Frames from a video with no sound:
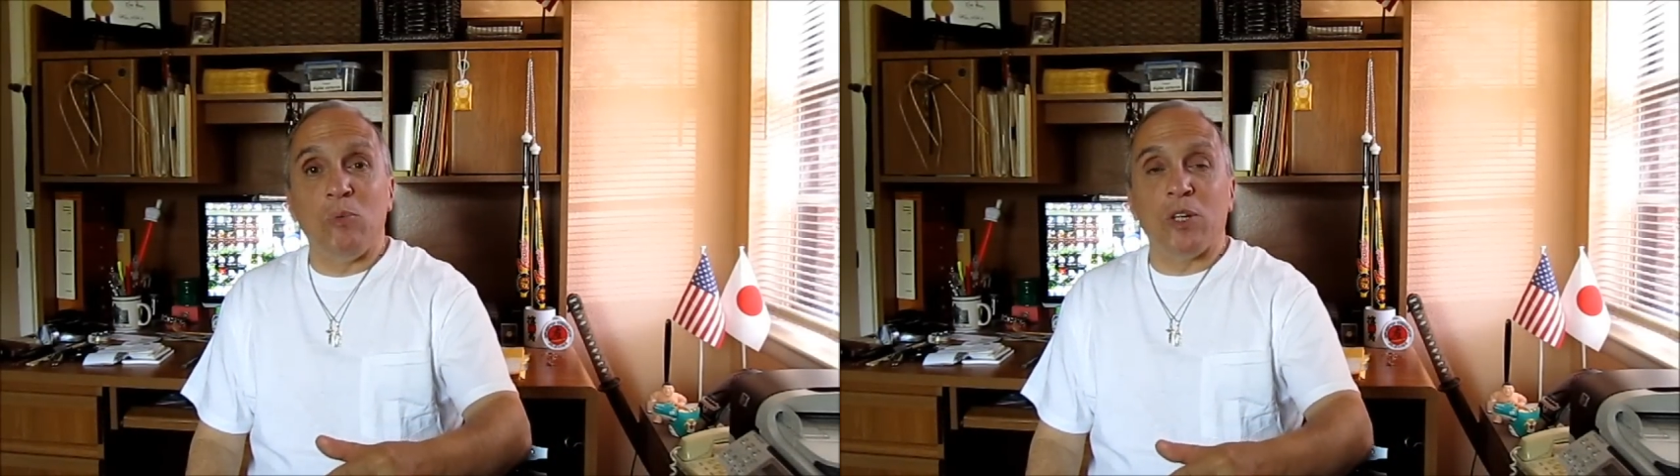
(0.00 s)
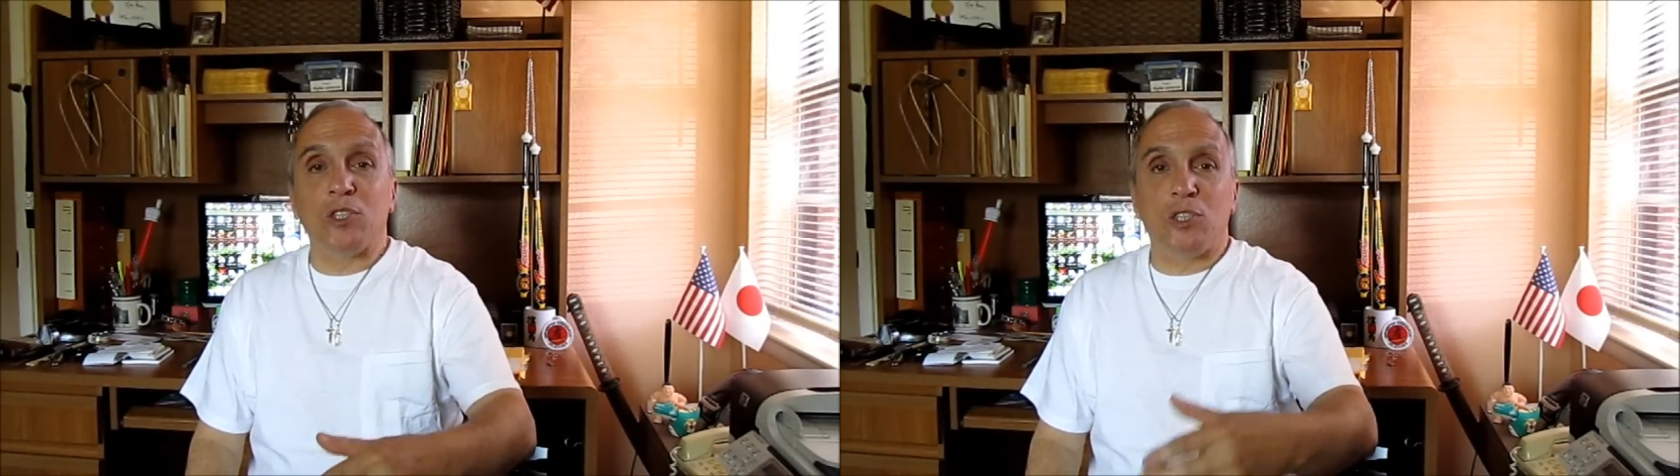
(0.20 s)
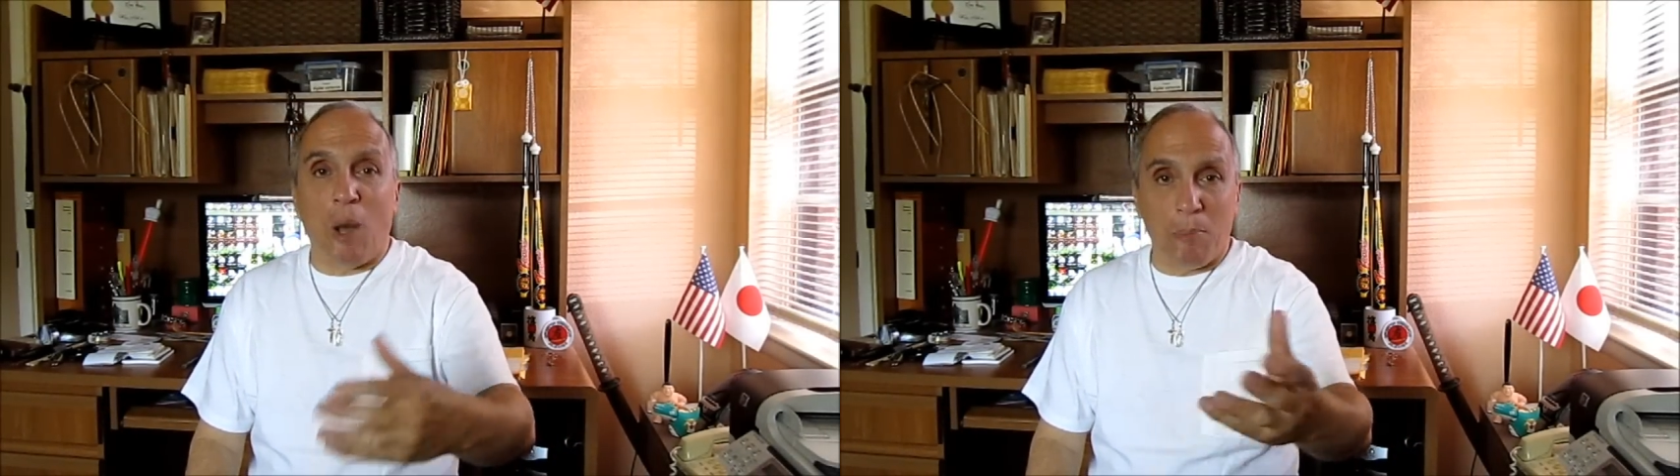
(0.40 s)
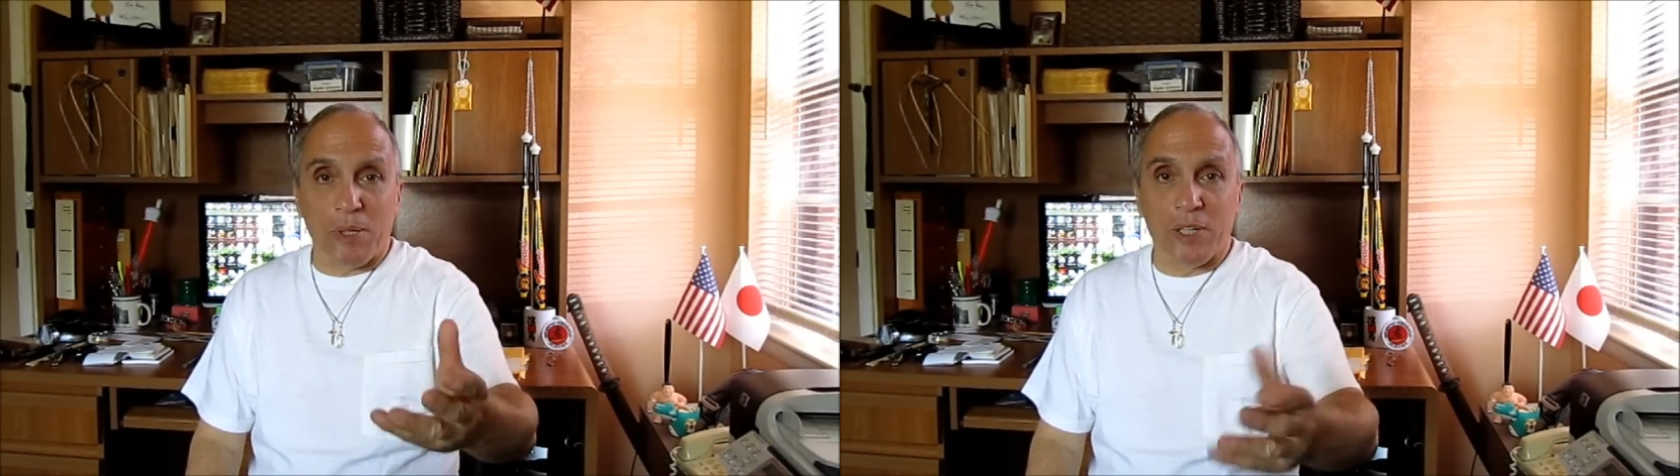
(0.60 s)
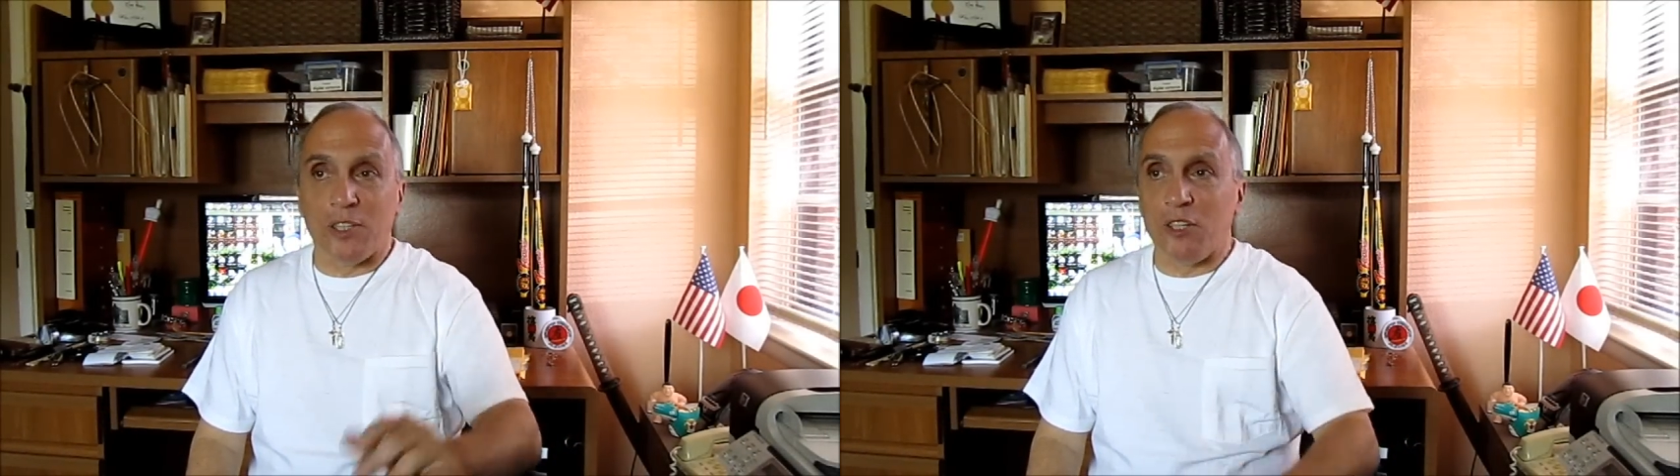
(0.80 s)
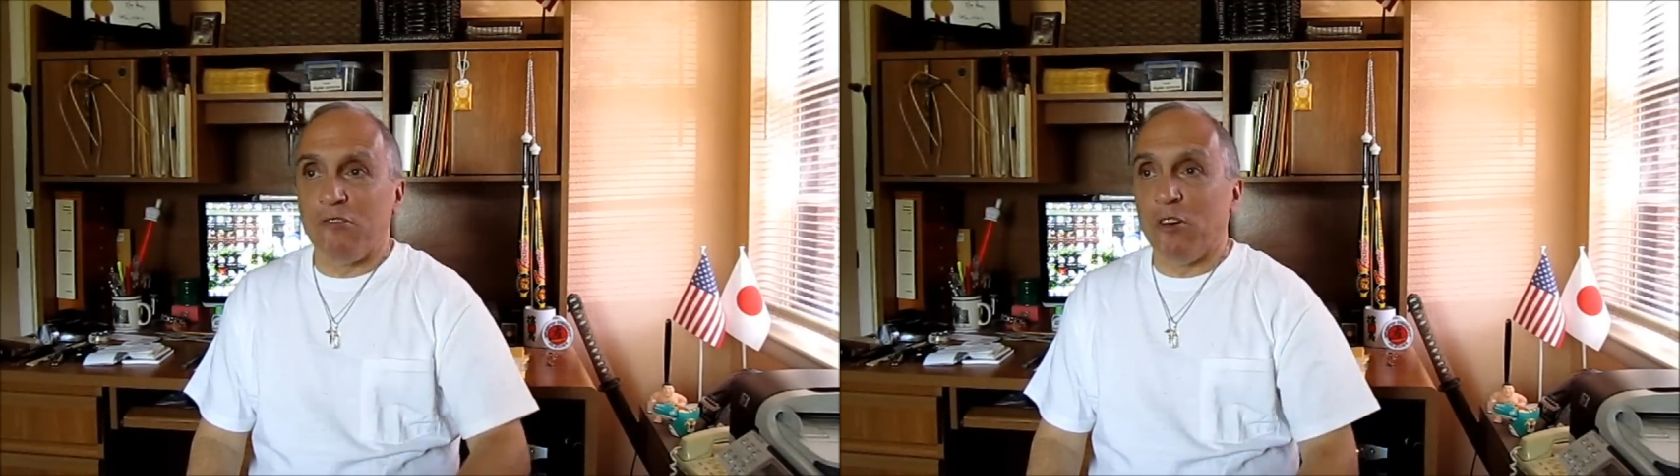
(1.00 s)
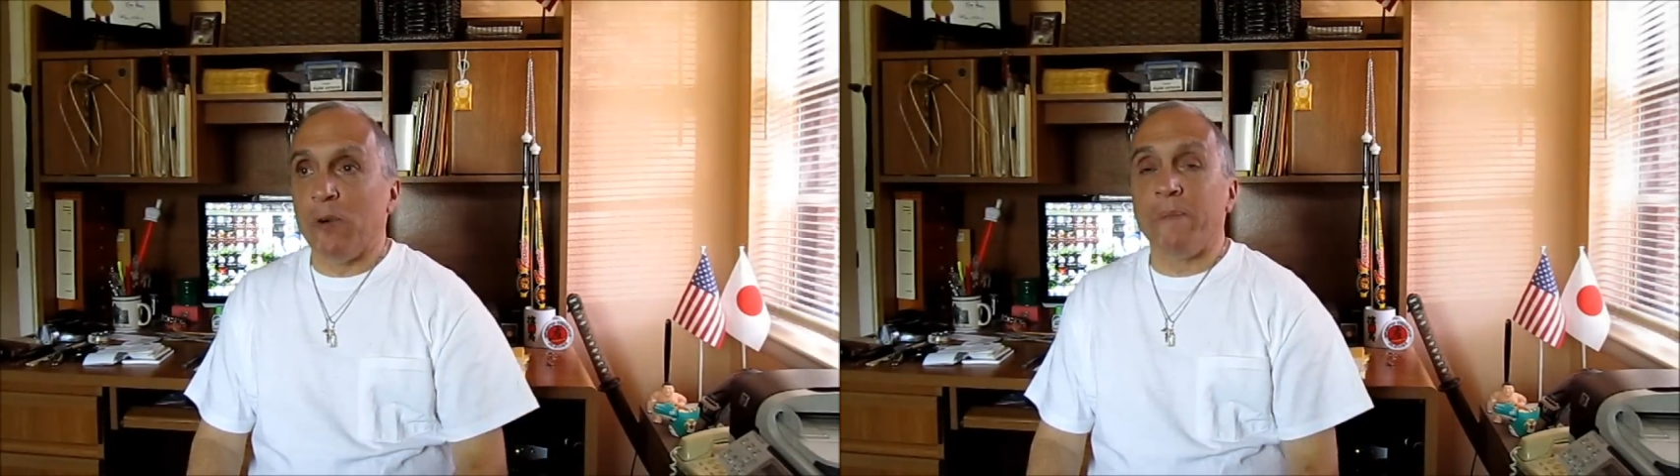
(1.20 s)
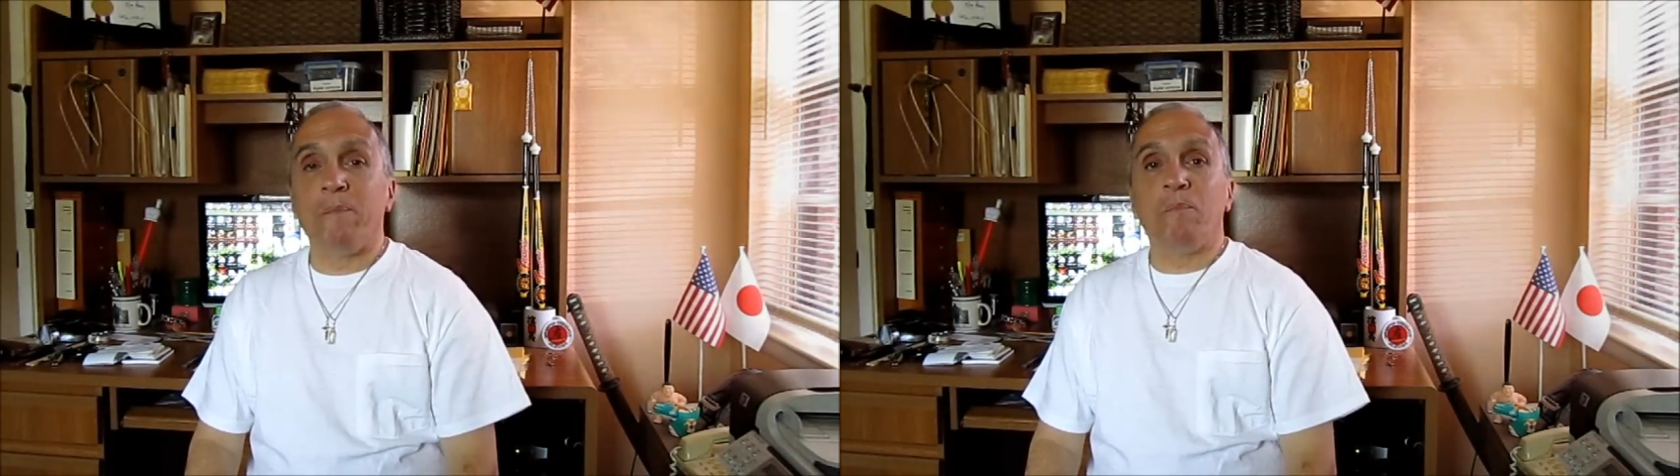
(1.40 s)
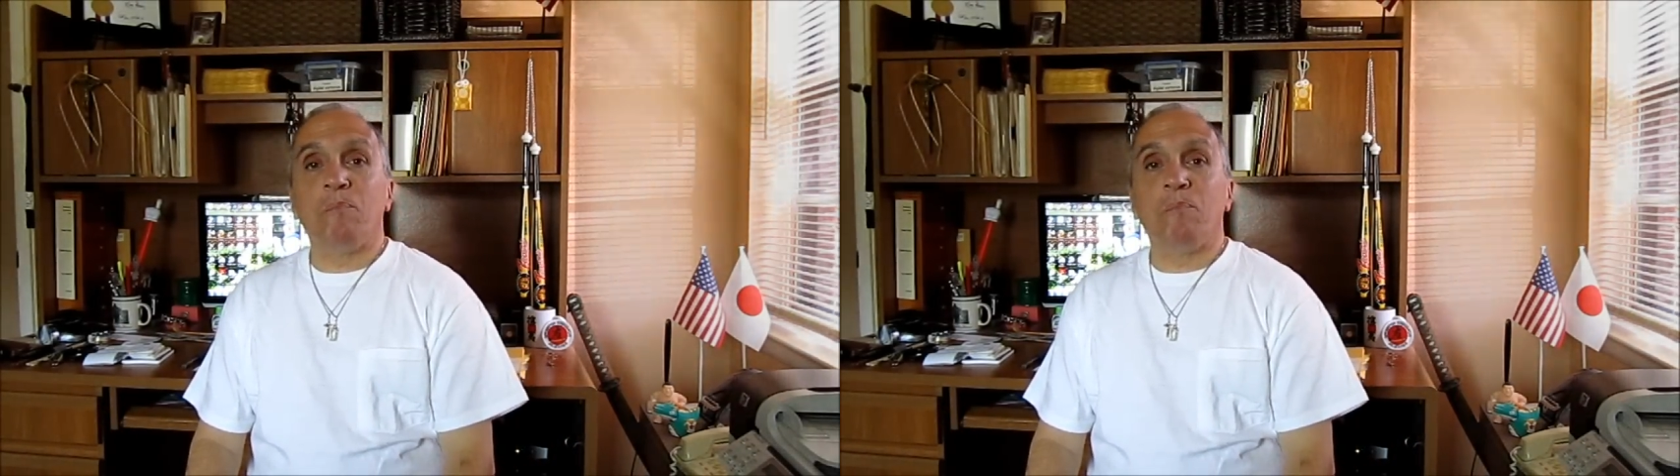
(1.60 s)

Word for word: well, stumbled into the room,